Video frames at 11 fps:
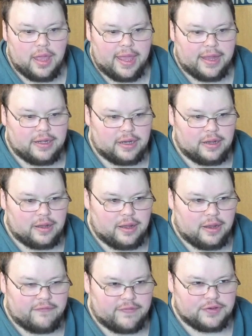And
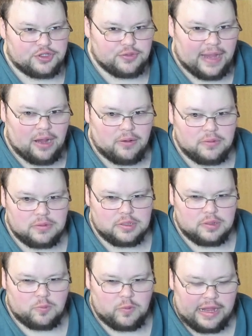if you zoom out,
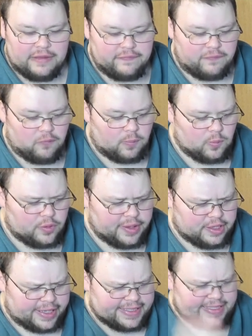the waveform will
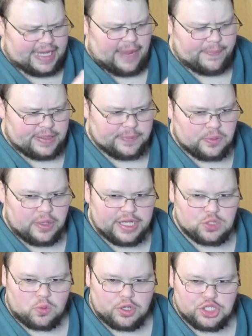then like snap into
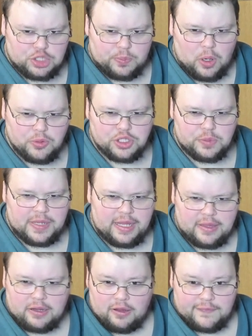place where it's supposed to be,
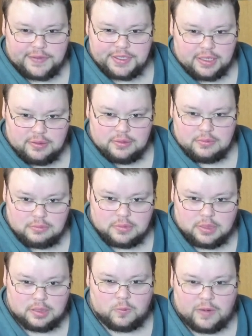and then all of a sudden
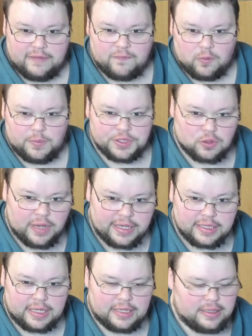the waveform is
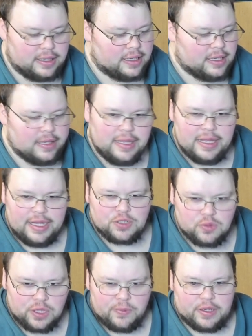correct again. It's
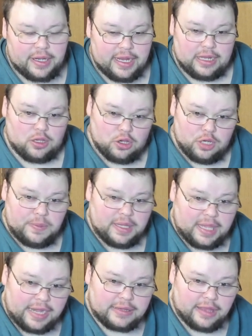really weird. Again, could be a
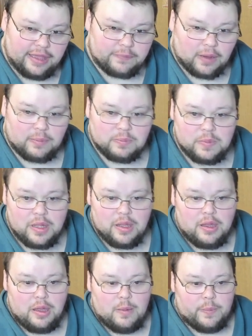Kdenlive problem,
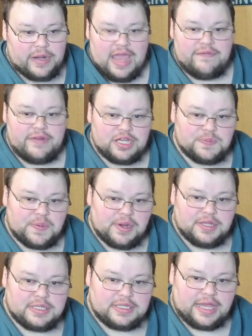but I haven't
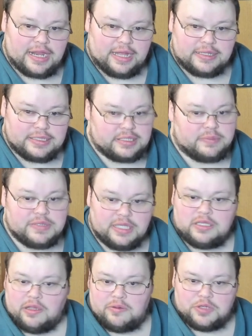experienced that on systems
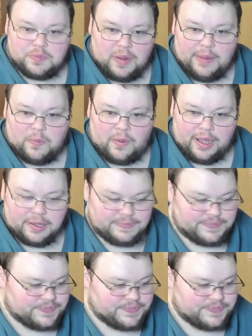that don't use Pipewire.